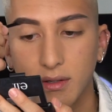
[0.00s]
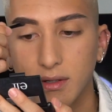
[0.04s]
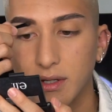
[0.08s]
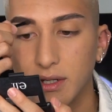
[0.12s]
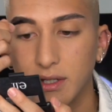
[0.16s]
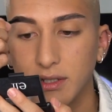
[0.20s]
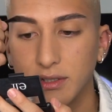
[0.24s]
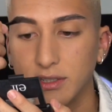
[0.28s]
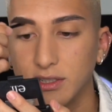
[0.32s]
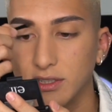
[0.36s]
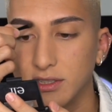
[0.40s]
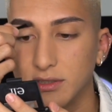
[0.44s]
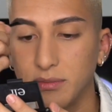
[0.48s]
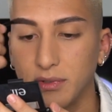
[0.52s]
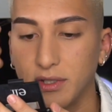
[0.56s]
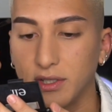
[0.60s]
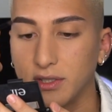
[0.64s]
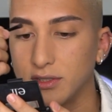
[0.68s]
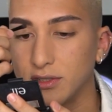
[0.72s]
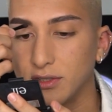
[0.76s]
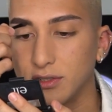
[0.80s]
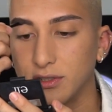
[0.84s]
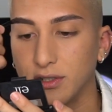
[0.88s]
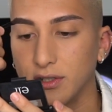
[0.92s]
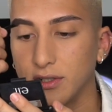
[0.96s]
and just make
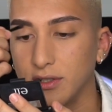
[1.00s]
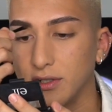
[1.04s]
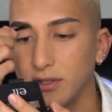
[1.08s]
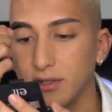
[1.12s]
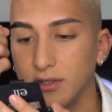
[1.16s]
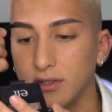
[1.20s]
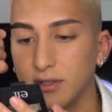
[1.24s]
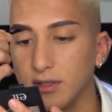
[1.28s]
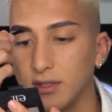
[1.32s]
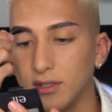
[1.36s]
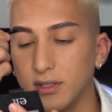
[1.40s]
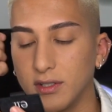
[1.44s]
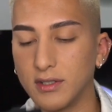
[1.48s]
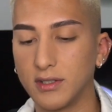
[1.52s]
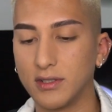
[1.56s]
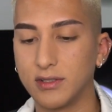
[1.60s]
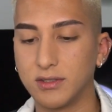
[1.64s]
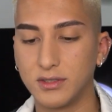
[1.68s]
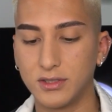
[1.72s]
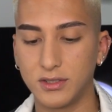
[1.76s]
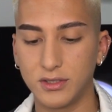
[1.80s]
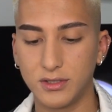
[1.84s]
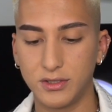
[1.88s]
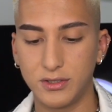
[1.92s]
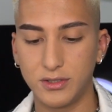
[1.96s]
sure
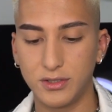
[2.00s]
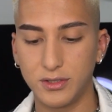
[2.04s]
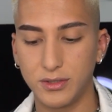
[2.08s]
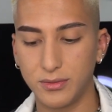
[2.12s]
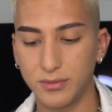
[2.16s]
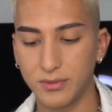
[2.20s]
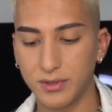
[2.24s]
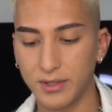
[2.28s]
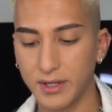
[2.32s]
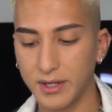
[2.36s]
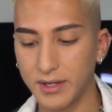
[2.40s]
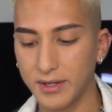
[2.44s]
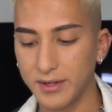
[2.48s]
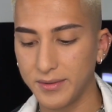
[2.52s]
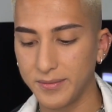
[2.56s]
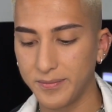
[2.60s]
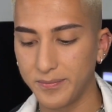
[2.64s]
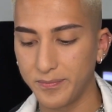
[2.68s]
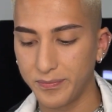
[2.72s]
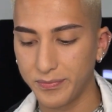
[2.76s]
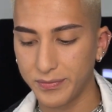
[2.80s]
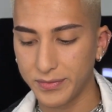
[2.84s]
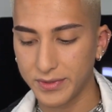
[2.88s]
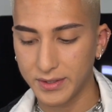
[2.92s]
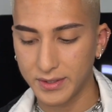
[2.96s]
to do that.
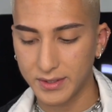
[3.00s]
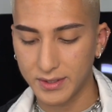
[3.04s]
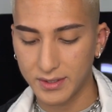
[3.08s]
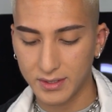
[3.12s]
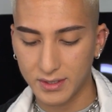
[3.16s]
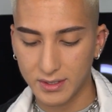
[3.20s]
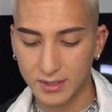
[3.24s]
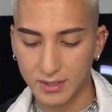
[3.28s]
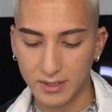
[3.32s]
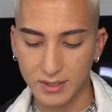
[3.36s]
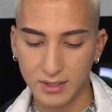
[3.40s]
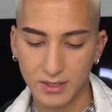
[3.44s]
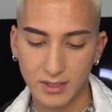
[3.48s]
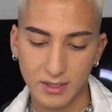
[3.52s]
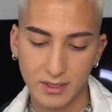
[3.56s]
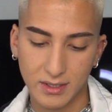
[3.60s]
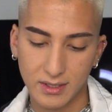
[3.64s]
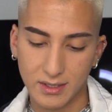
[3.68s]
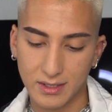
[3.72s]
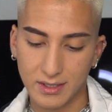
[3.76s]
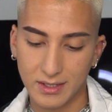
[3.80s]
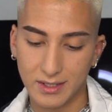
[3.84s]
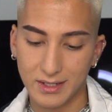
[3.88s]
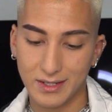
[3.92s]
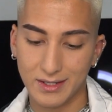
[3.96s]

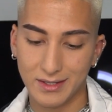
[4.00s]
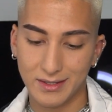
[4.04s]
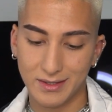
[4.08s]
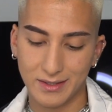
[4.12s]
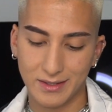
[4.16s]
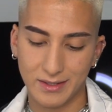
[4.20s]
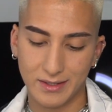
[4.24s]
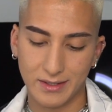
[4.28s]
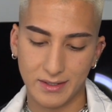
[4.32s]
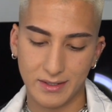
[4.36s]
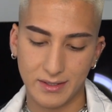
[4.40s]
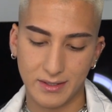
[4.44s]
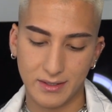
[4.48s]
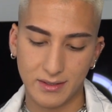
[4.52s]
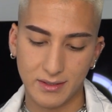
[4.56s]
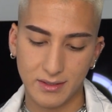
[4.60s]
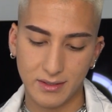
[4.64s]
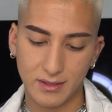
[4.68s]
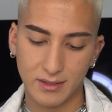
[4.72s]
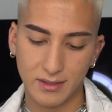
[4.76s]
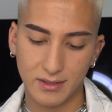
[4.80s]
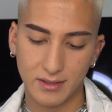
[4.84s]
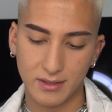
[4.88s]
And then